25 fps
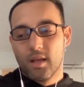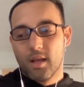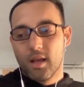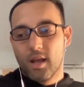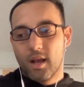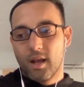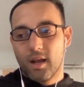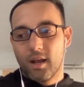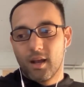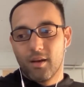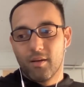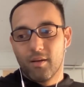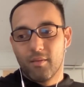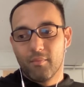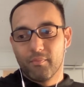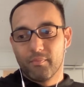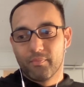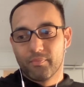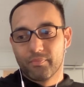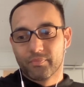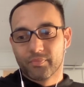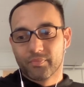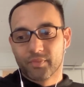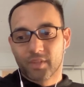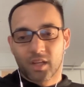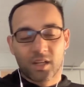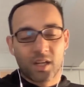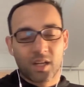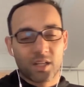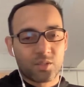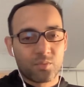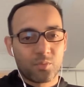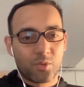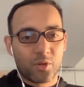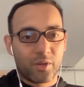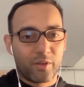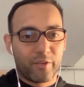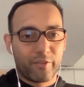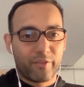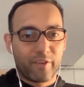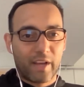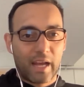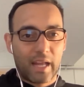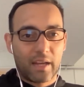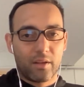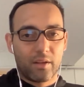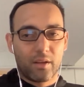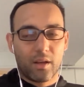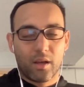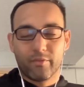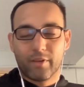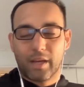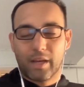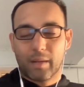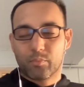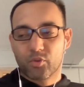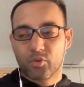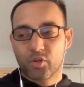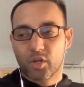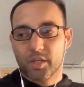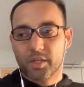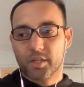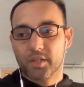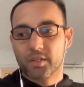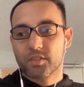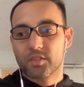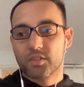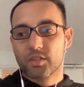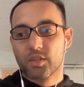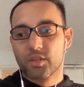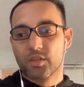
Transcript: a customer and a fan of our product.